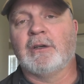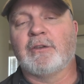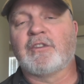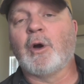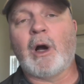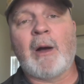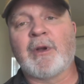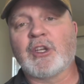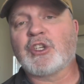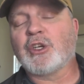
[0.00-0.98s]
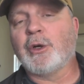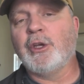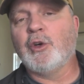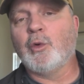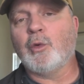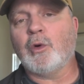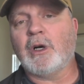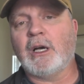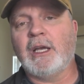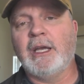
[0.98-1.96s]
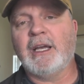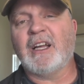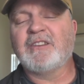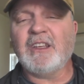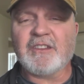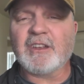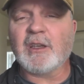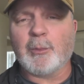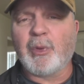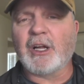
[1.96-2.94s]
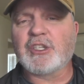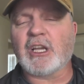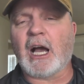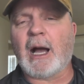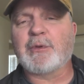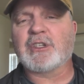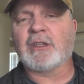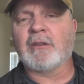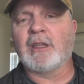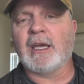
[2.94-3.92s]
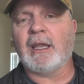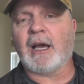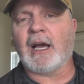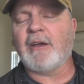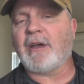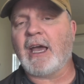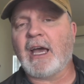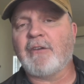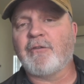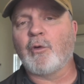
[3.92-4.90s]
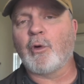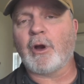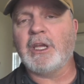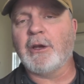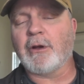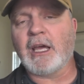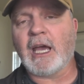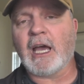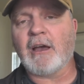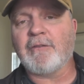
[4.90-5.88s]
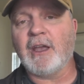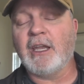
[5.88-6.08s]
So I'm going to show you a decent budget option that I've had for a year and a half,